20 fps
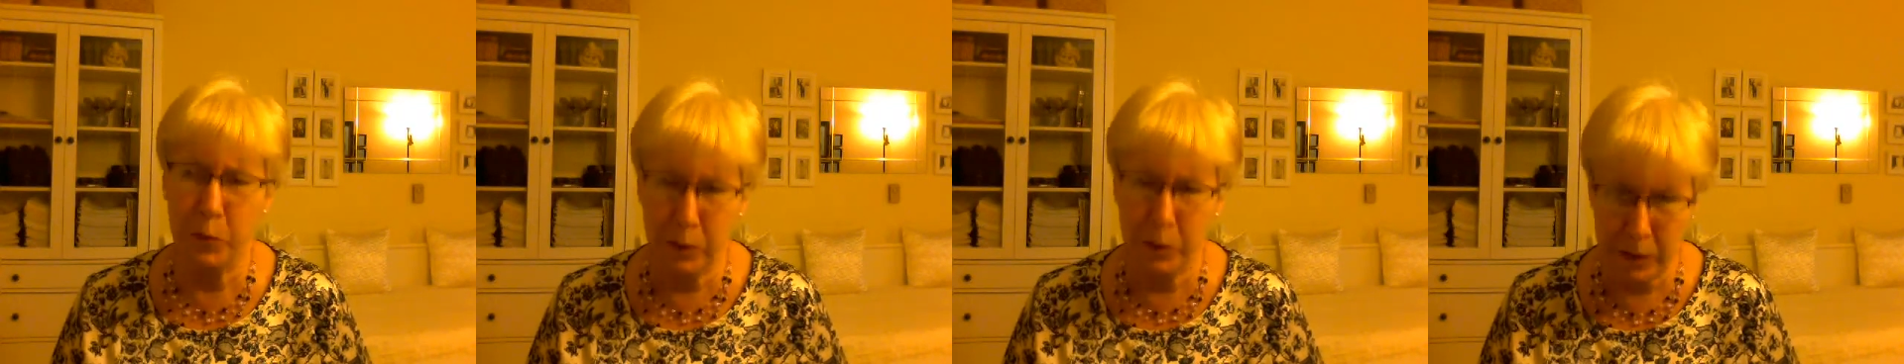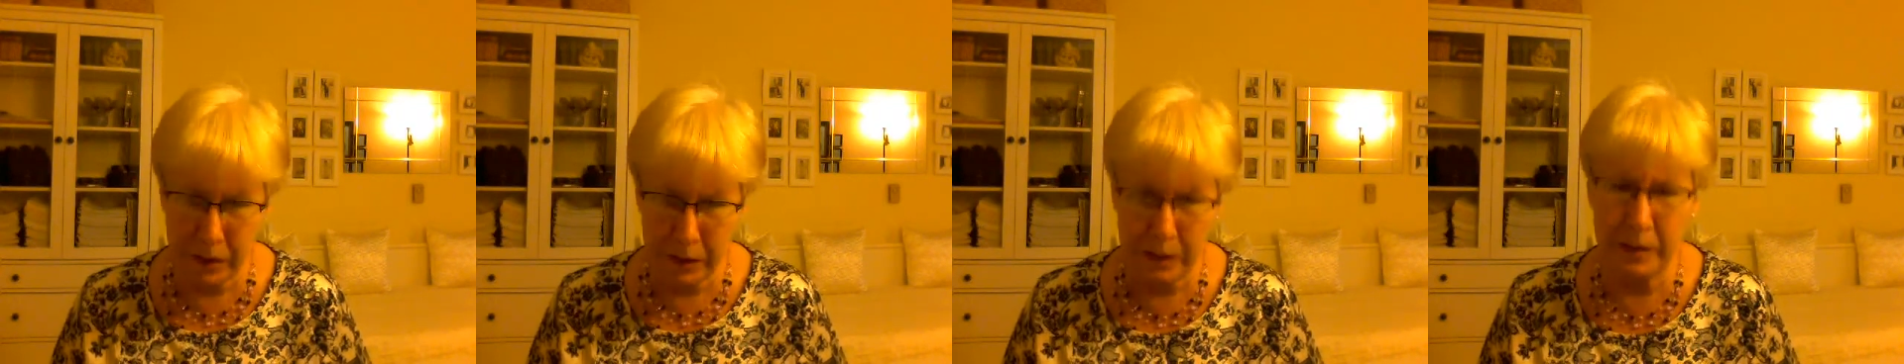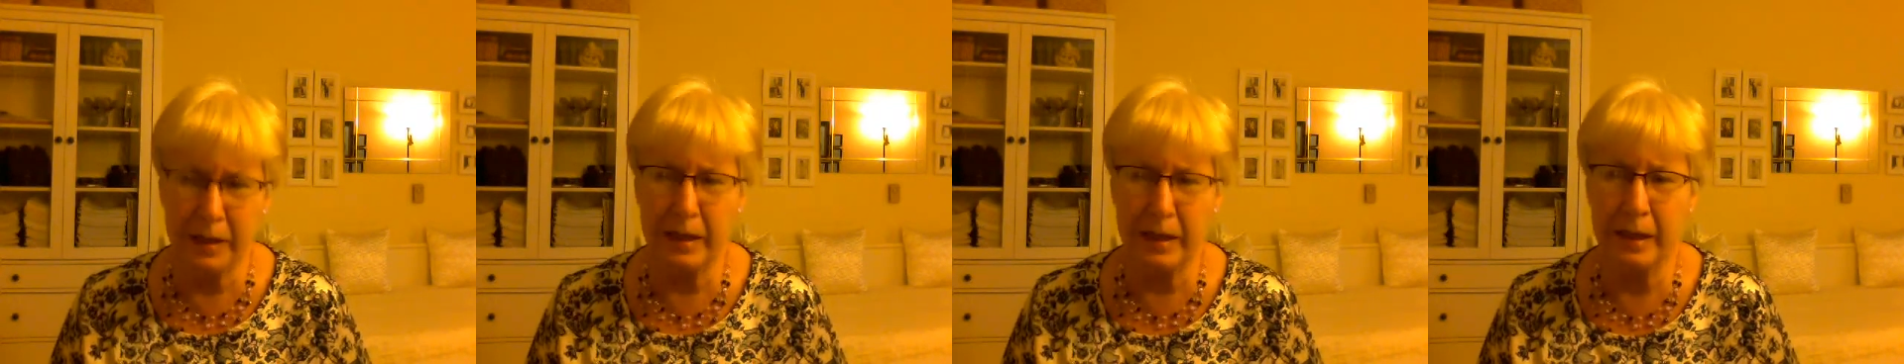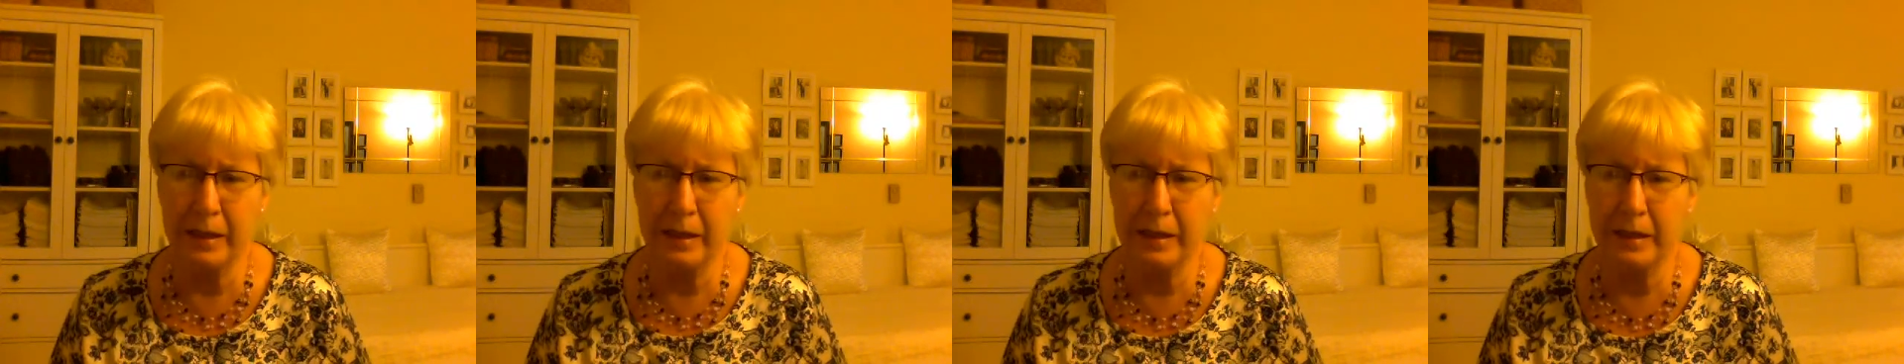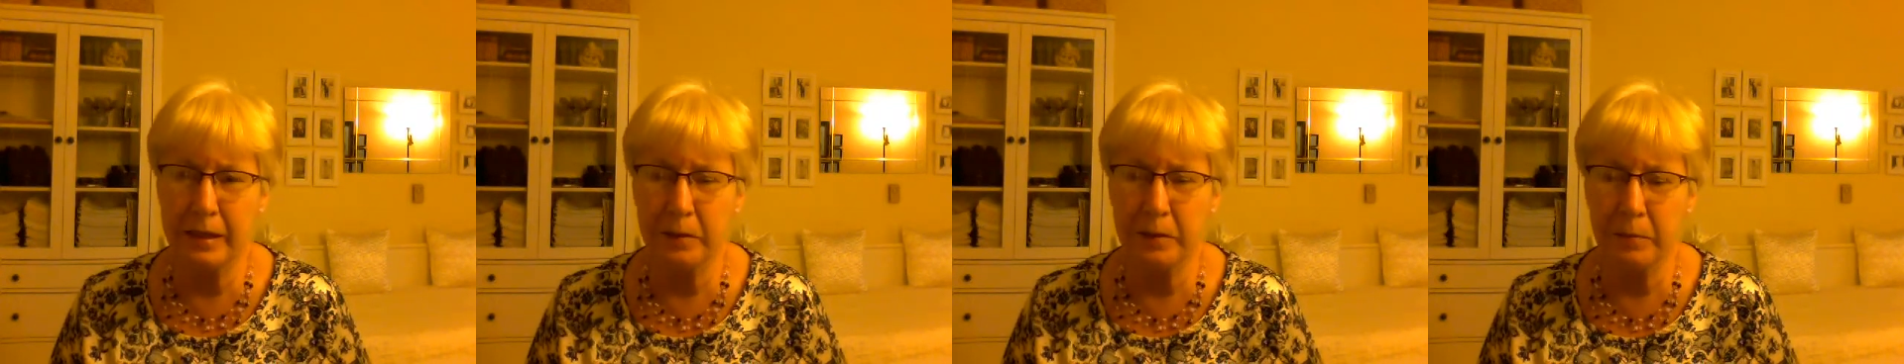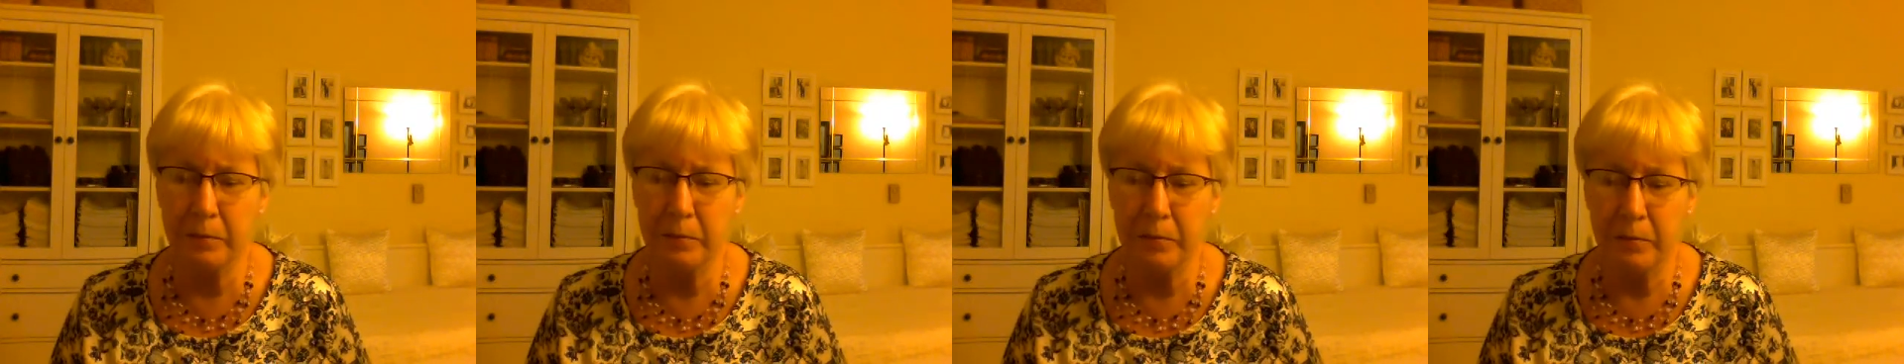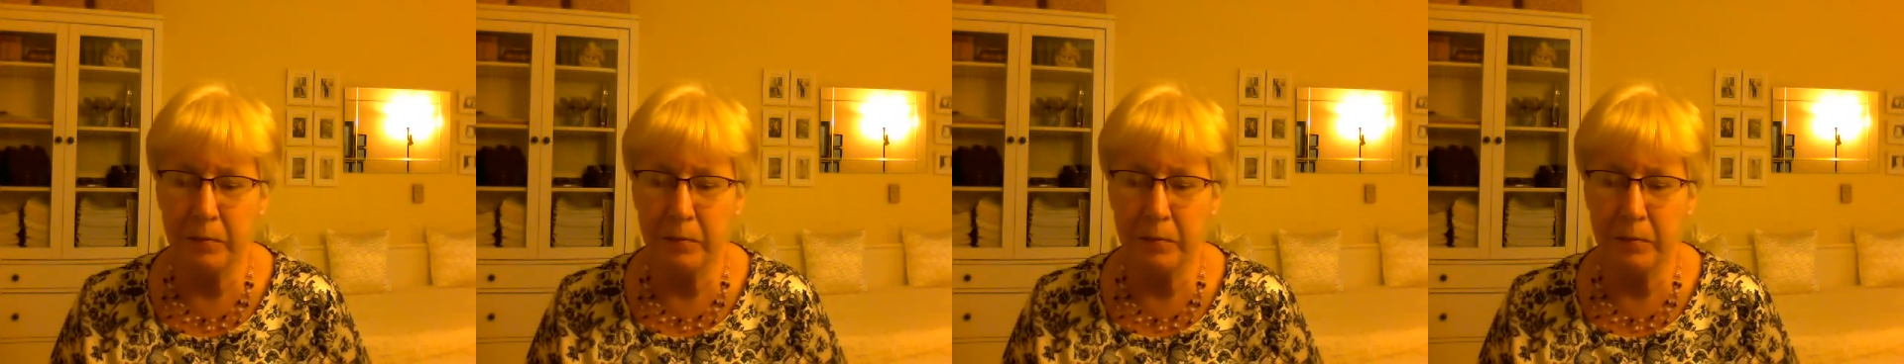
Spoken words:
worse things,